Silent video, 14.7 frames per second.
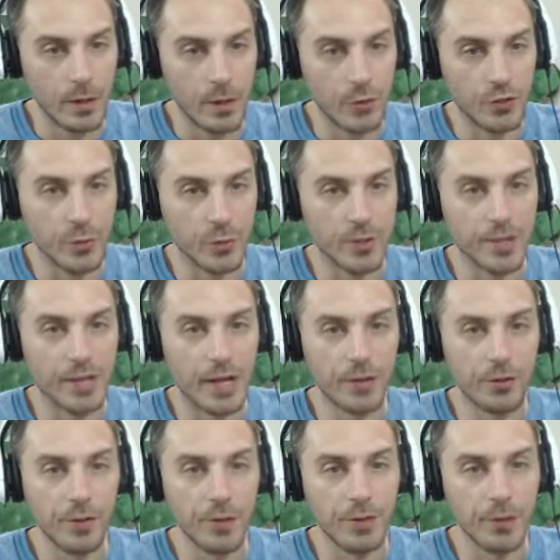Energy
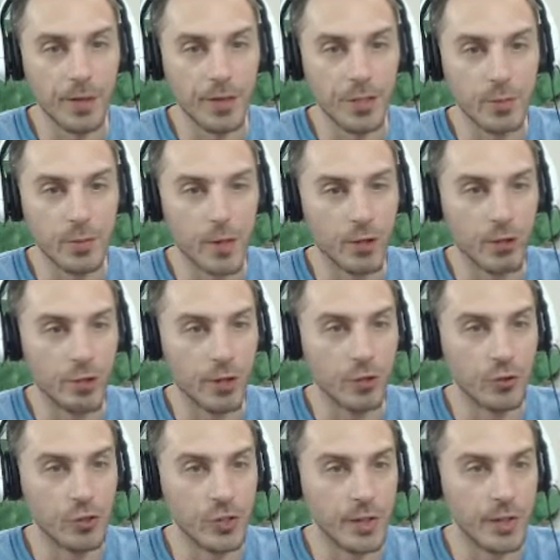Recycler lets him get a special
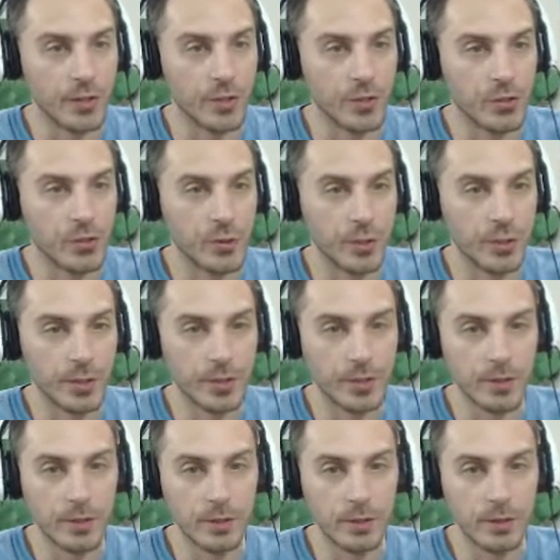energy into
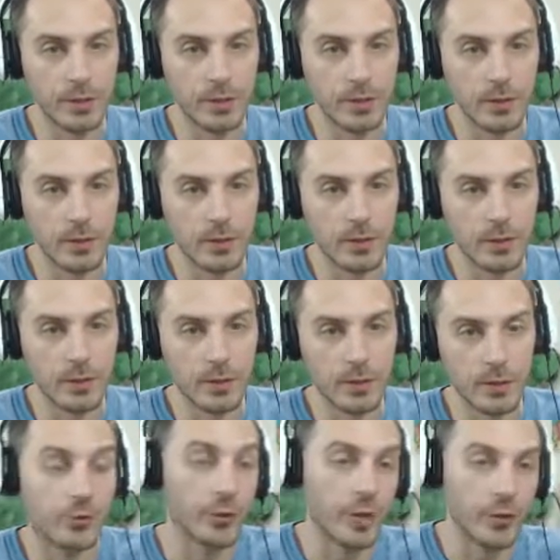his...
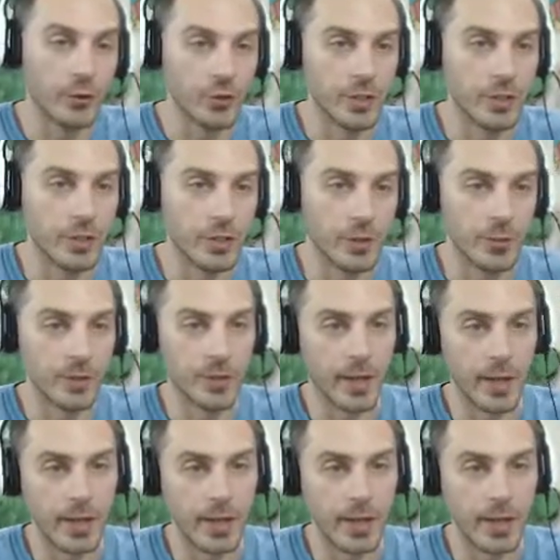Or 3 energy into his